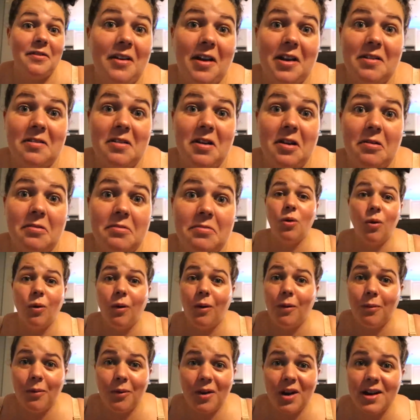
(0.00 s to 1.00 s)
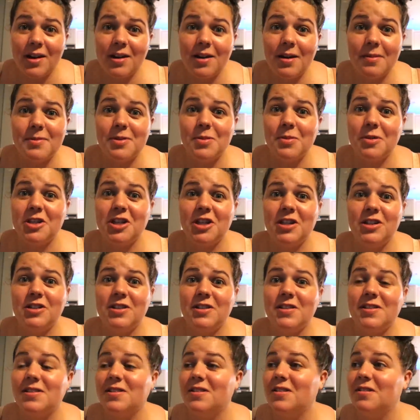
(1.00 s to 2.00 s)
I don't know. Or if we ended up switching
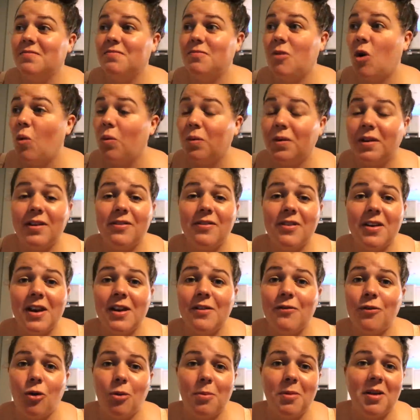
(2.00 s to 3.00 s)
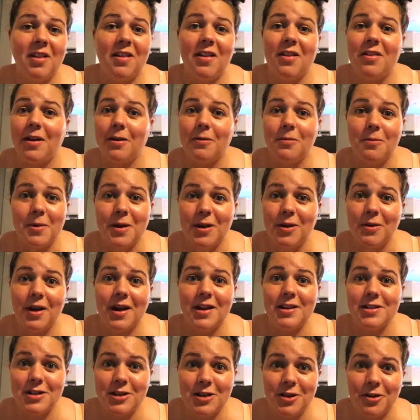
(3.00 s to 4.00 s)
just to only feeding formula, that would be
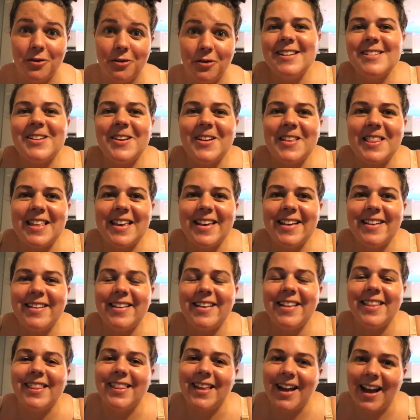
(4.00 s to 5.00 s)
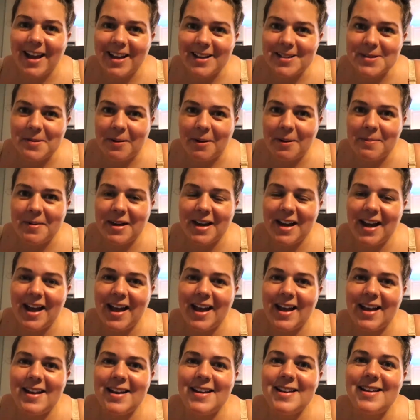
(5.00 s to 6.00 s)
okay too. So I think that is where I'm going to
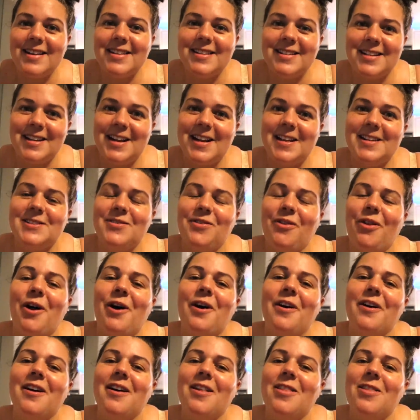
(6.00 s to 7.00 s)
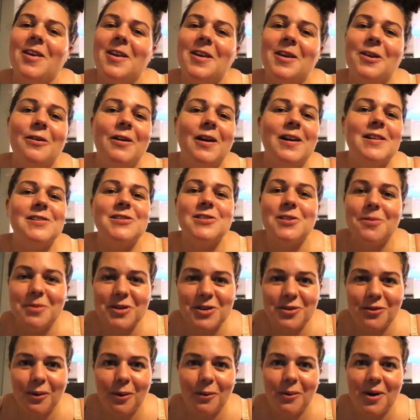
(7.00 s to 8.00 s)
end today's vlog. Thank you guys so
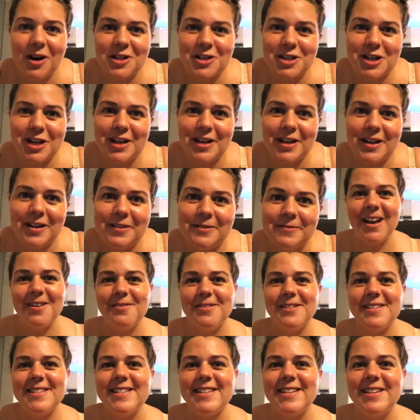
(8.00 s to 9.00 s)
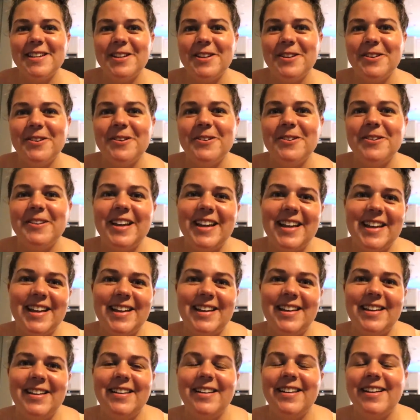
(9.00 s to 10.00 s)
much for watching, and we'll see you
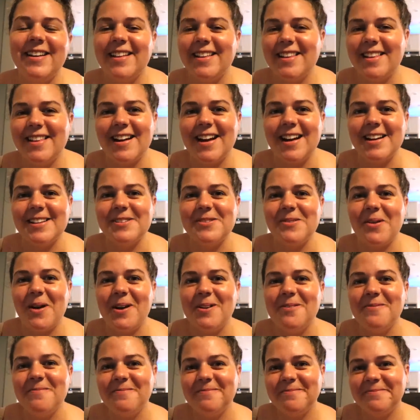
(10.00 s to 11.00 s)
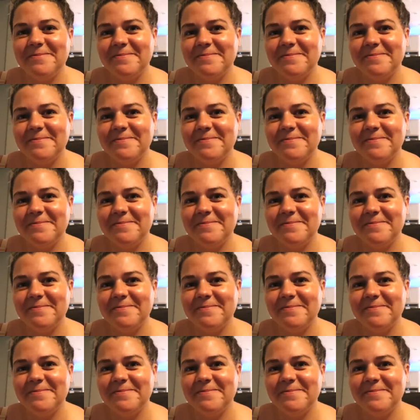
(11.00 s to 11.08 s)
in the next one.